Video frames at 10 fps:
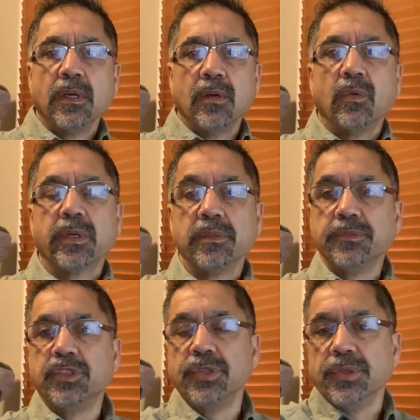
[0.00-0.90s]
Welcome
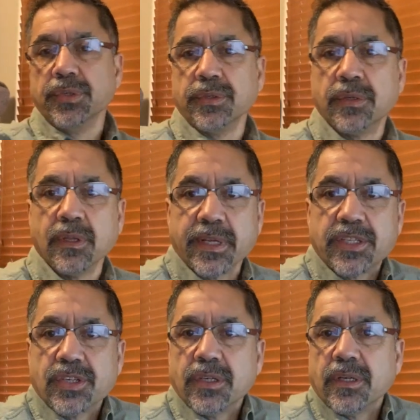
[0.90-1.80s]
to the
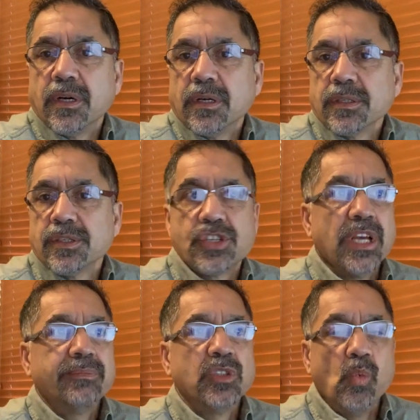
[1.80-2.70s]
lecture on
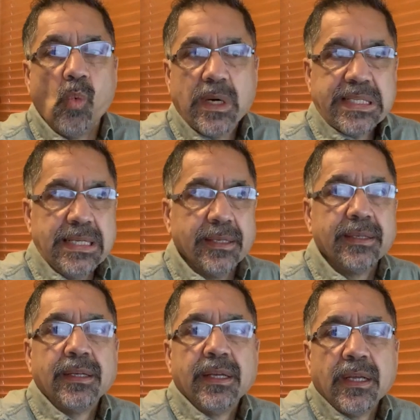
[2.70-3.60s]
Chapter 1.
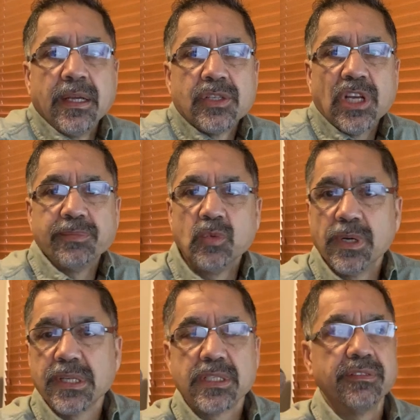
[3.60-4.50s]
Chapter
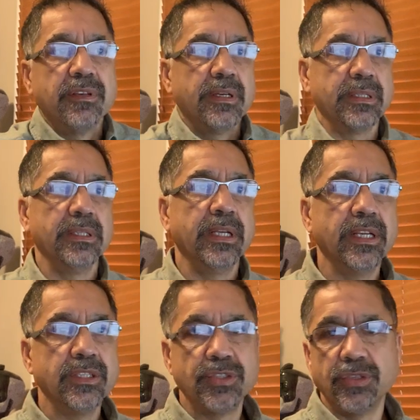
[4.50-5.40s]
1 is divided
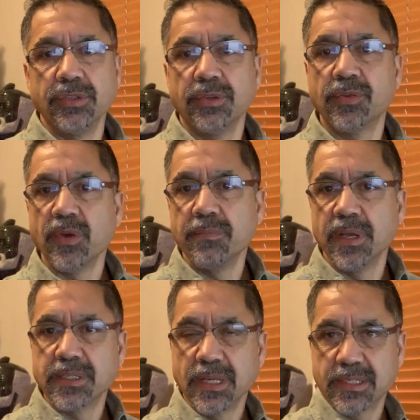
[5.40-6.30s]
into three
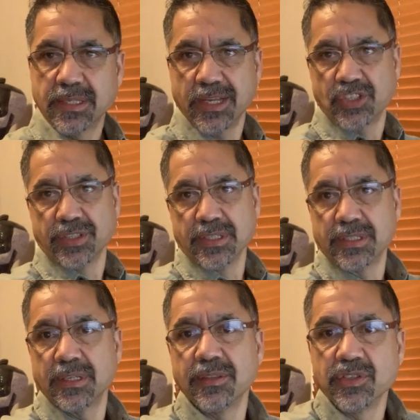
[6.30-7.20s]
basic
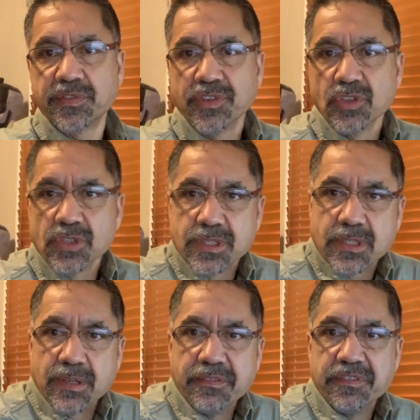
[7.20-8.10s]
sections. This
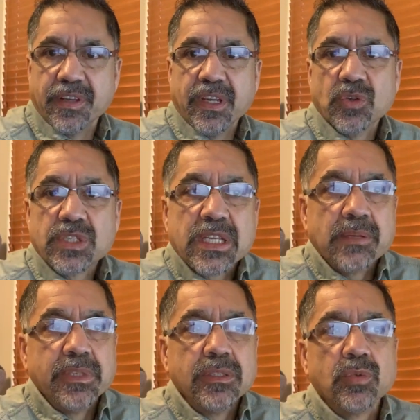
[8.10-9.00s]
first video
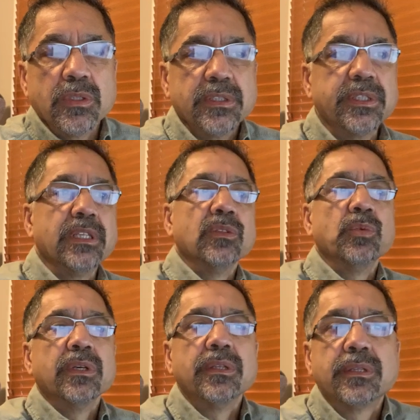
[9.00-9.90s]
segment will deal
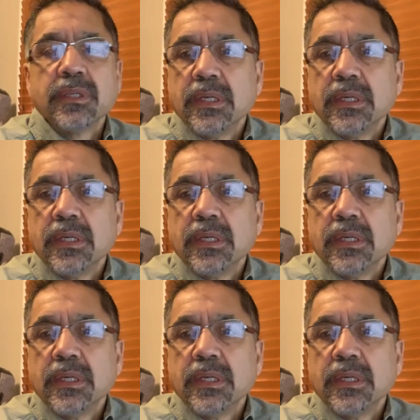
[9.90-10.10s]
with